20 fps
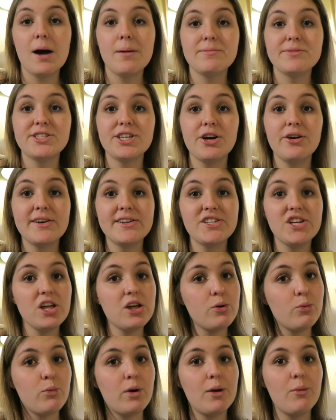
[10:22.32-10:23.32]
So until
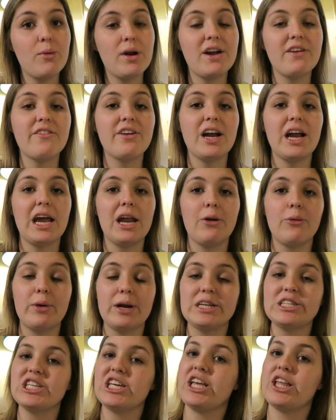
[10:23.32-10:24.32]
in whenever it
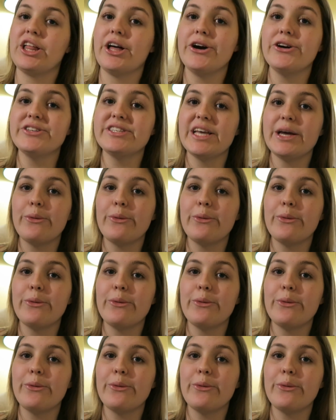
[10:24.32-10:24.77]
originally closed,